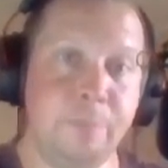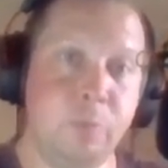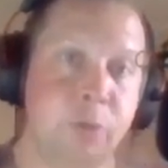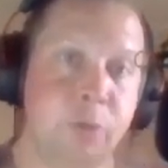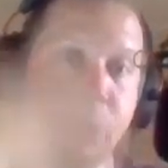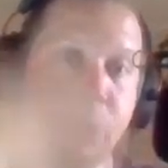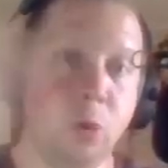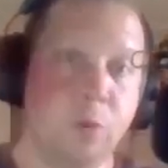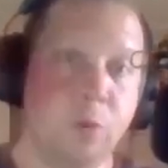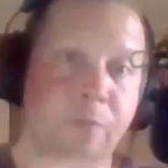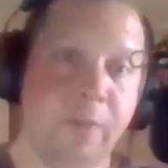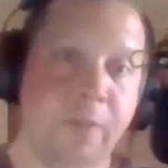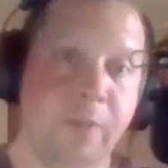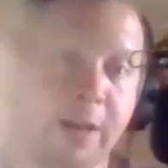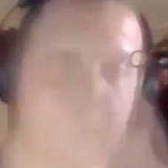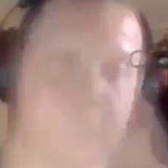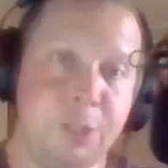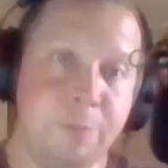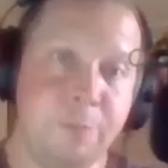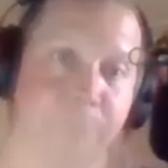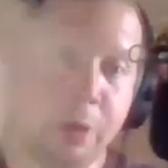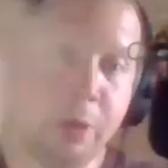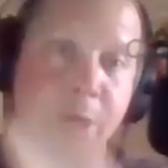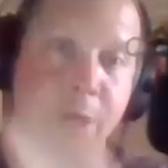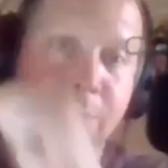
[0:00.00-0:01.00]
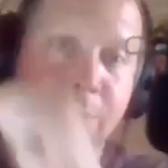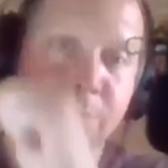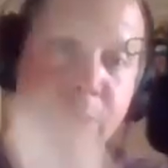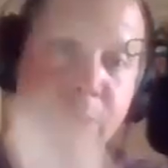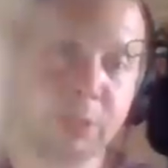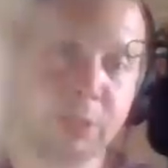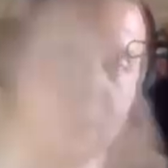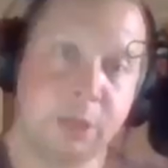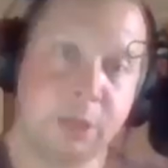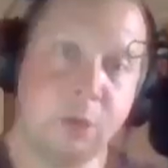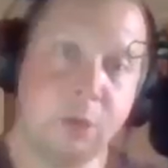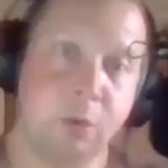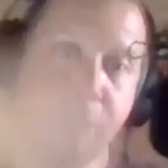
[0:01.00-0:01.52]
the old fashioned pumps
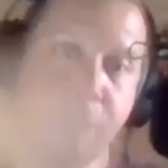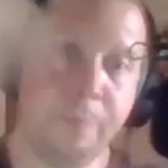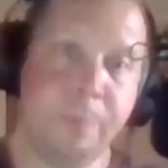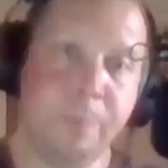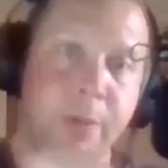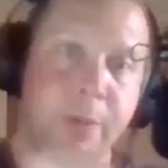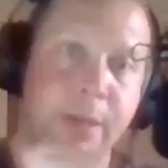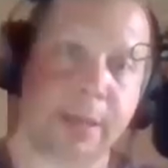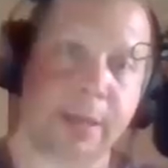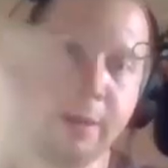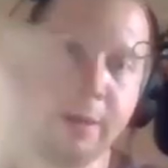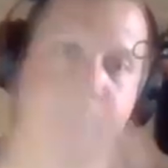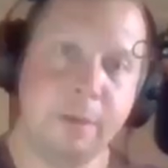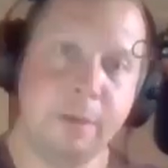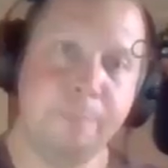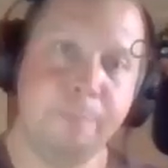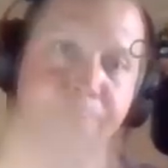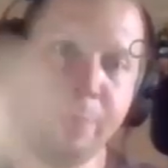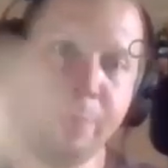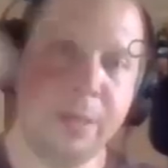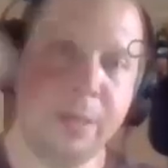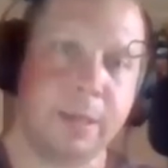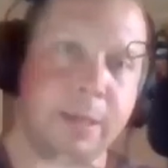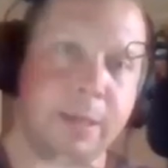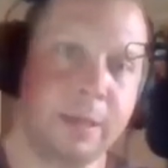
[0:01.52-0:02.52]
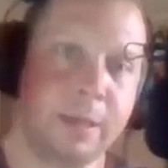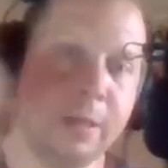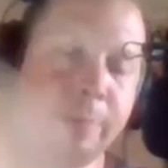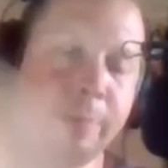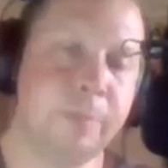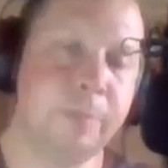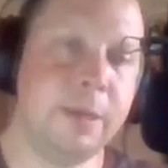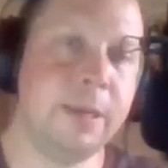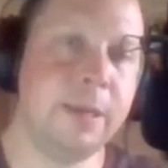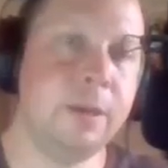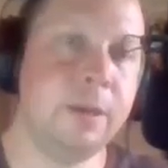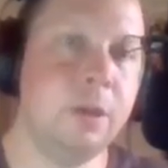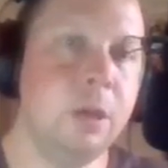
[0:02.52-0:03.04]
that go up and down, up and down, up
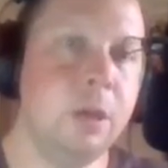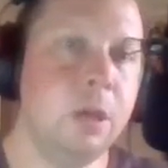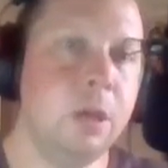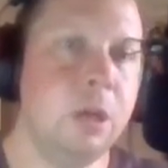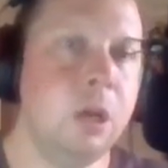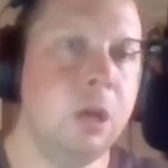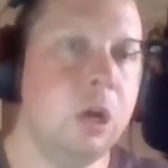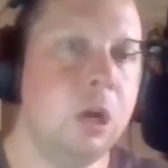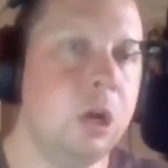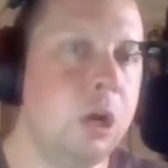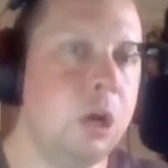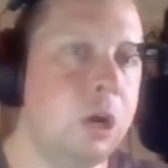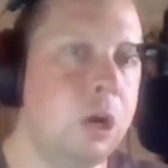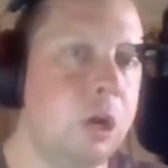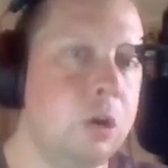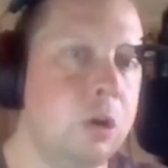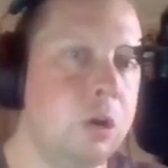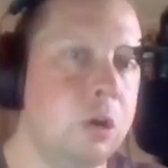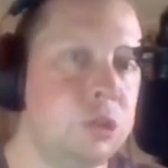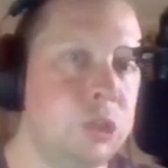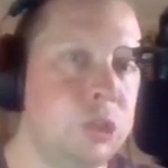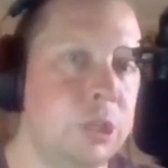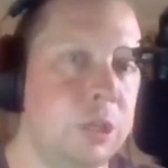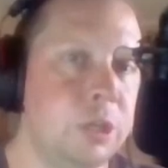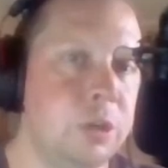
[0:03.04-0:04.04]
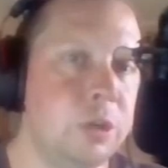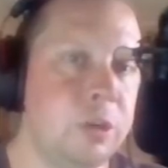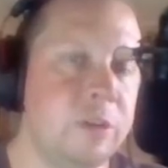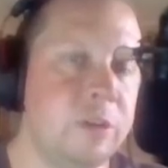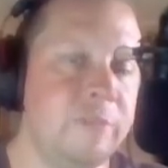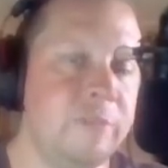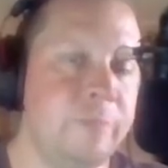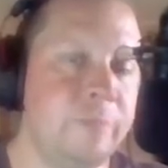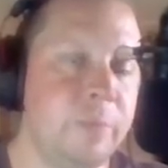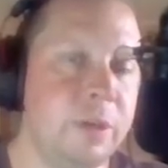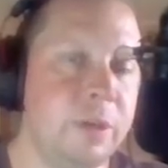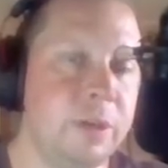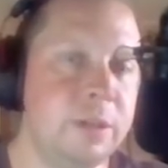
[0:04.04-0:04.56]
and down, all shut off
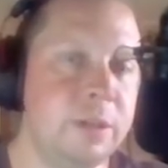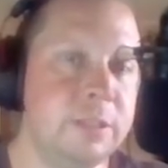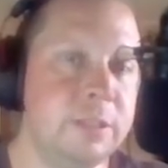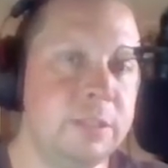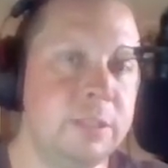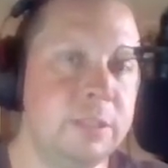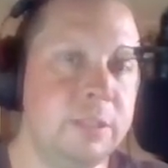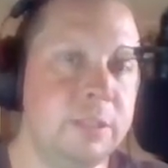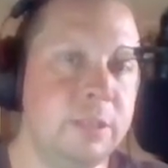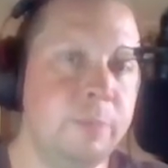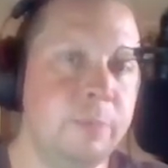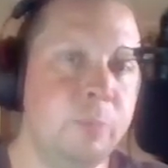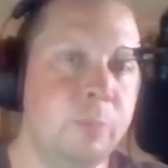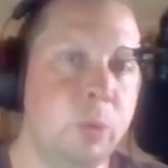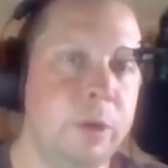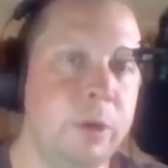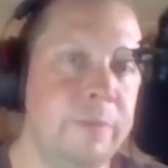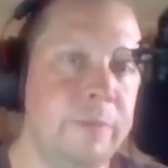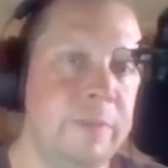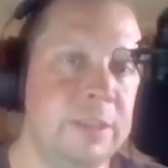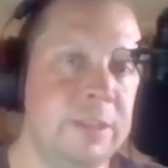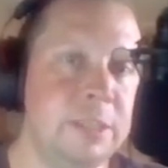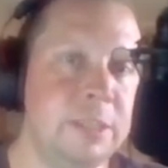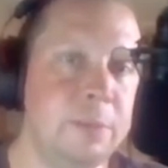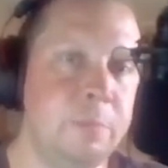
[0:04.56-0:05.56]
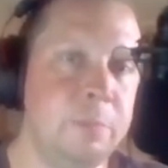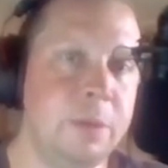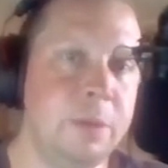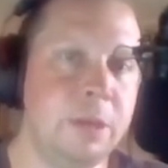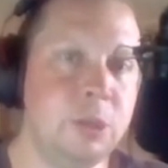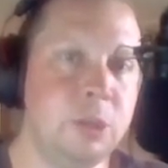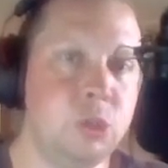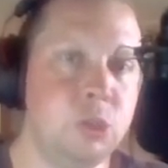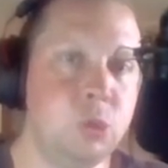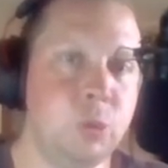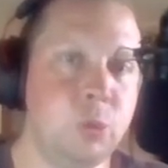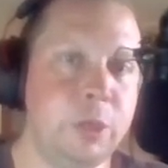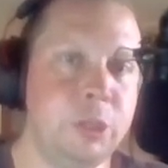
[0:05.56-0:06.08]
because the previous
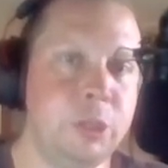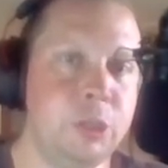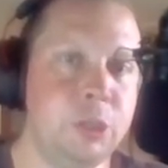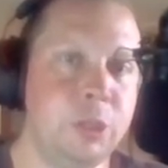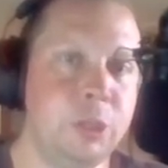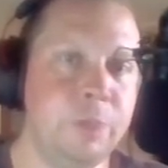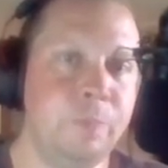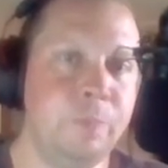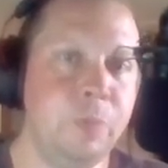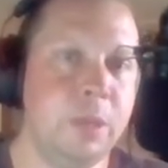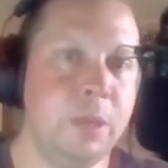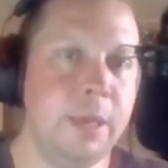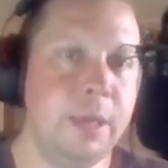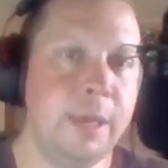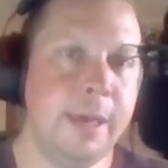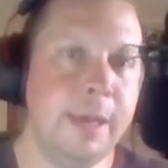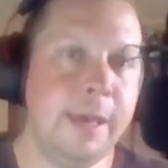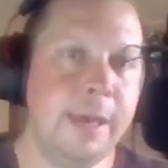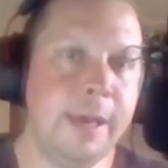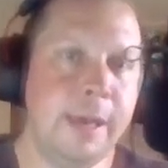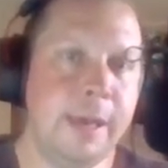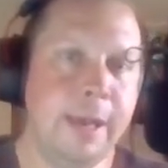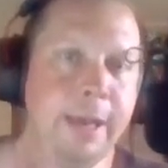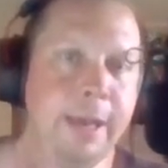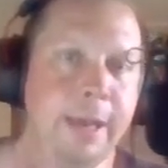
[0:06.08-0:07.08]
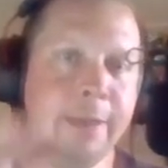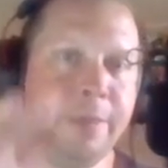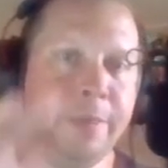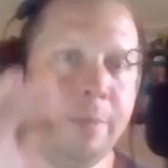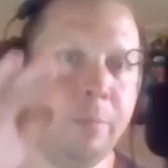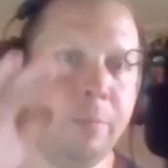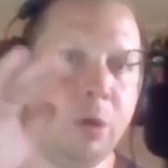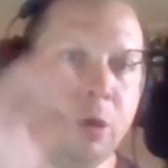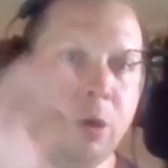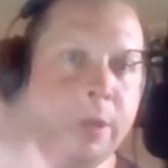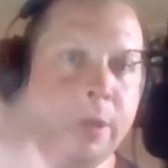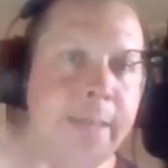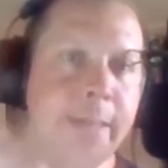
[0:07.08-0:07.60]
administration had them
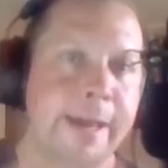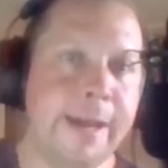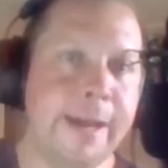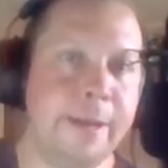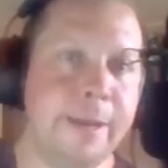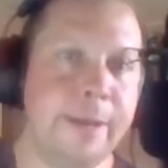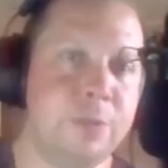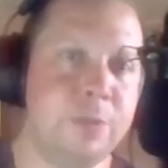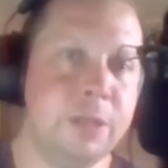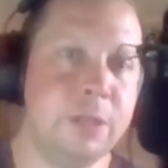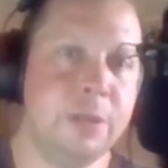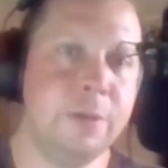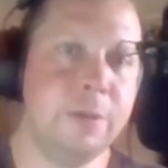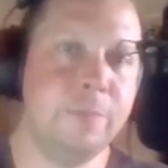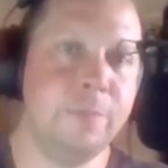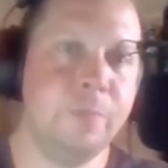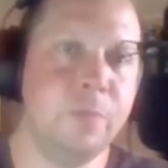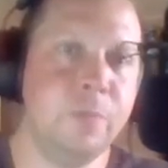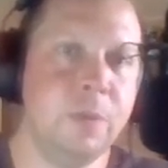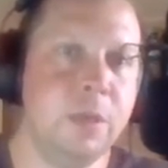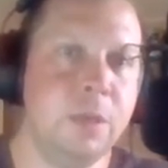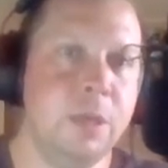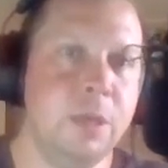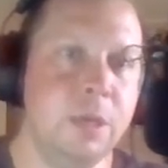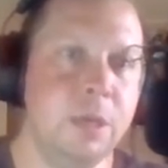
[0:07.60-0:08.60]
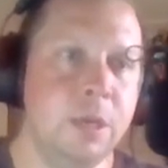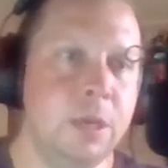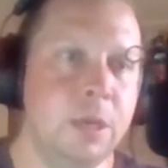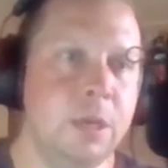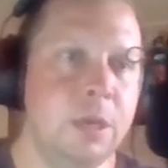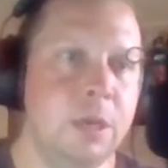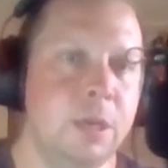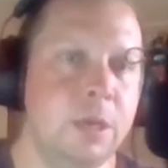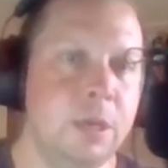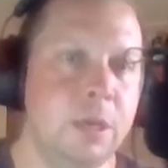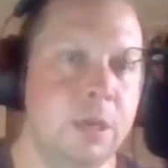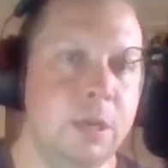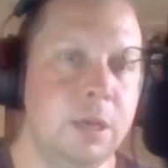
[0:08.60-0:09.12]
all capped.
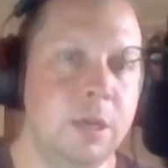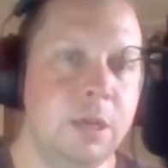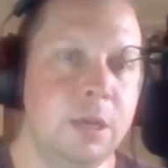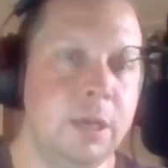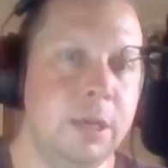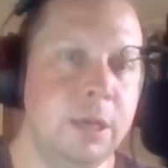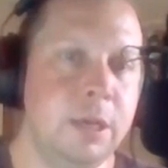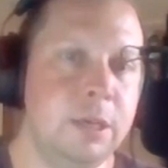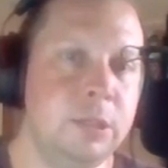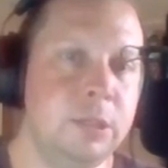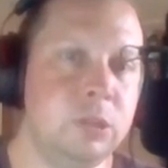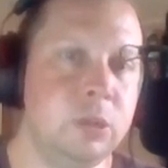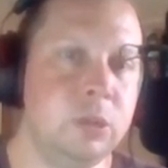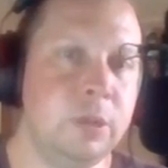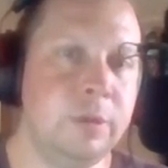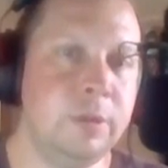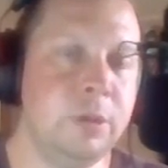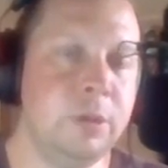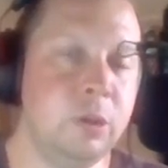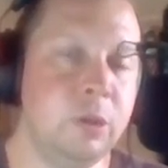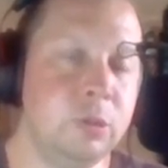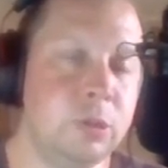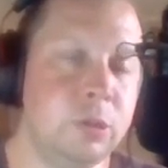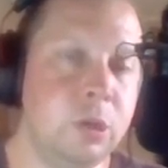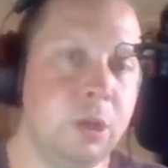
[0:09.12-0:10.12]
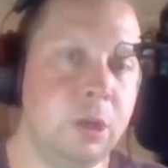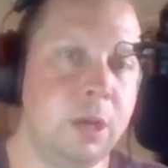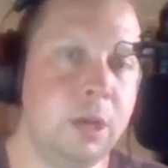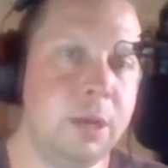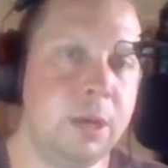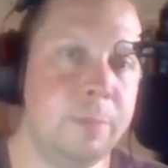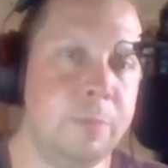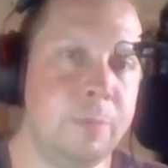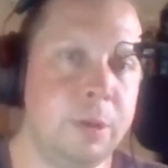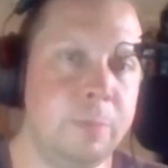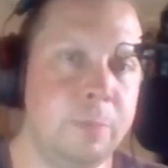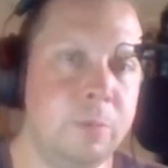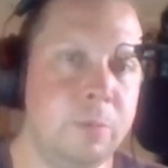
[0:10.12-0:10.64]
So there's a lot of
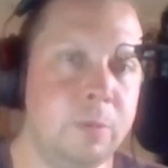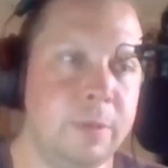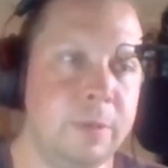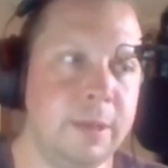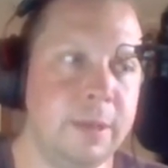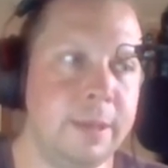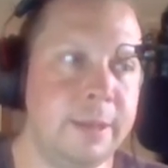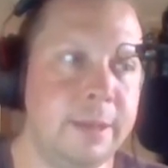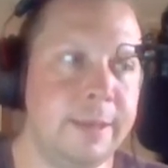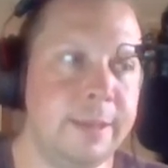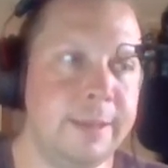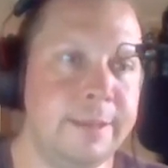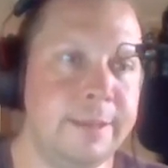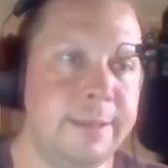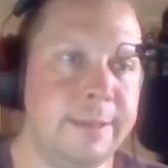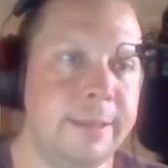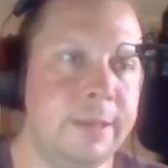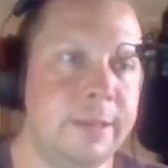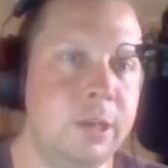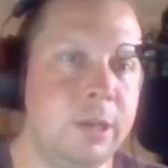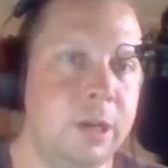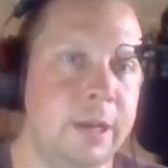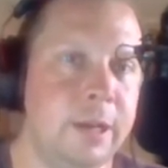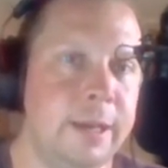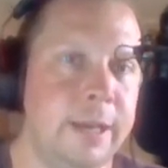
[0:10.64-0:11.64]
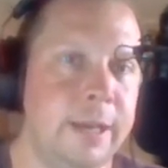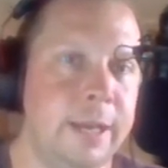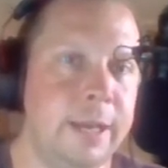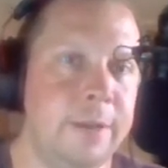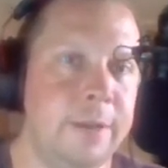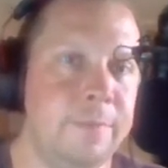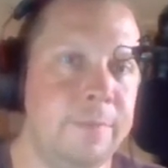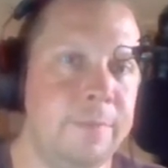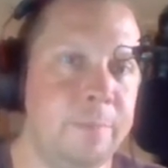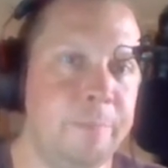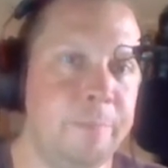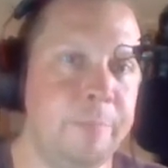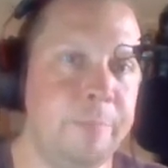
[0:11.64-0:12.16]
people that did not have
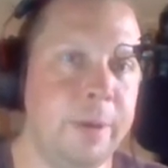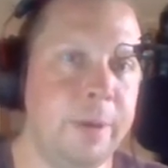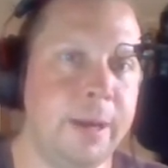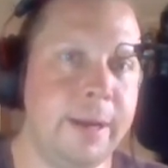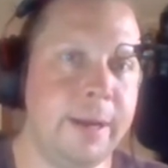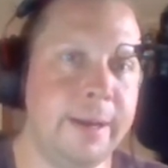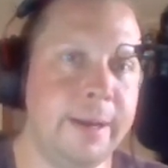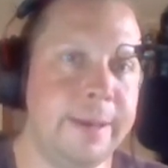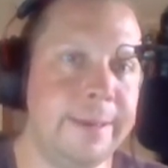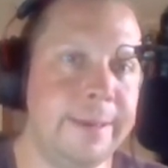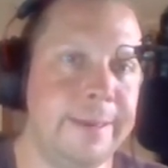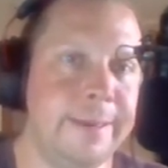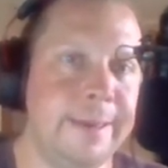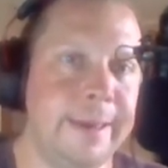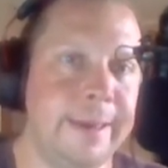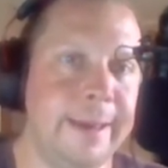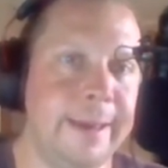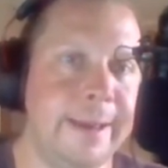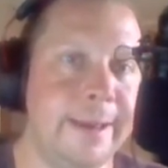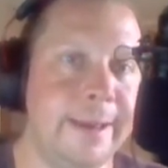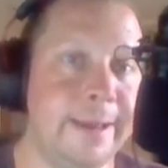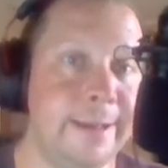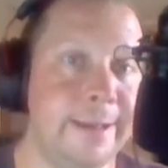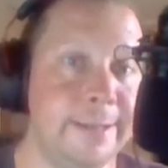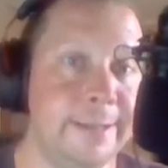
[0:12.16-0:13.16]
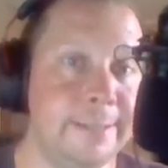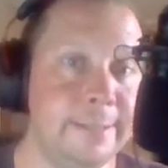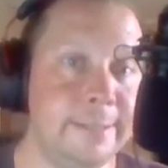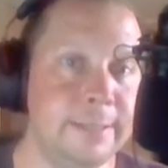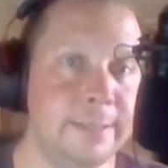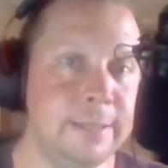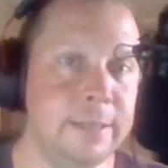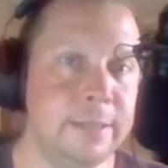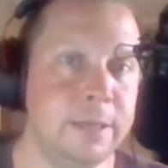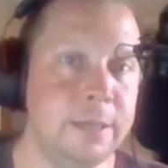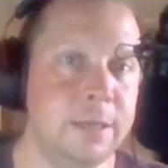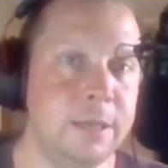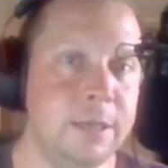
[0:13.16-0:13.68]
to buy gas
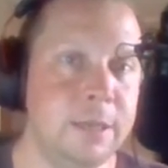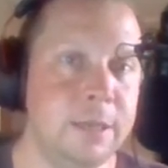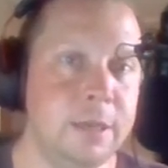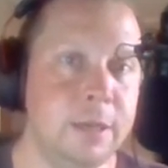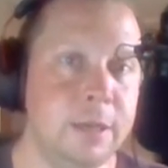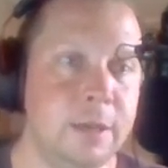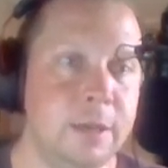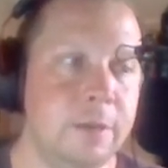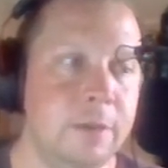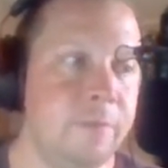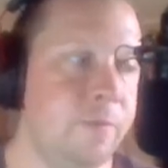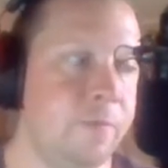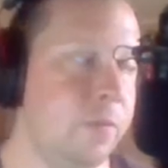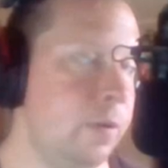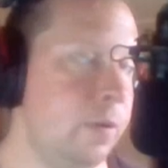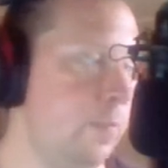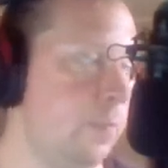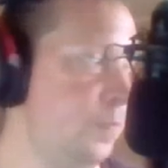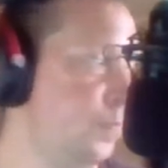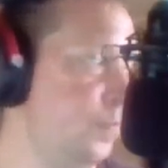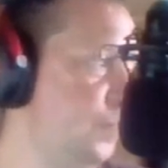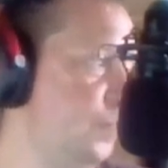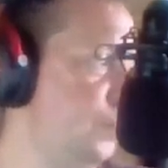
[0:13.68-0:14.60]
from